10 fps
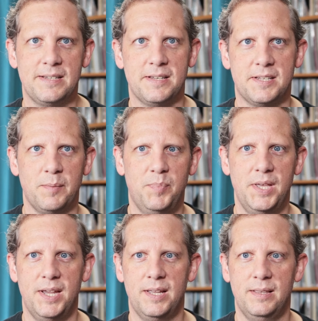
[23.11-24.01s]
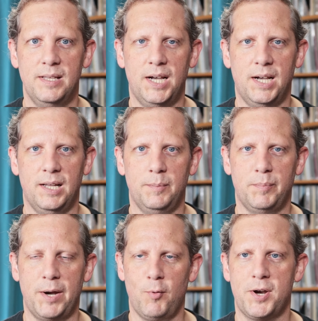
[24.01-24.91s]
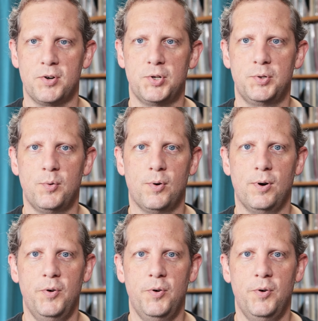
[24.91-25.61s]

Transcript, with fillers: This is something my record store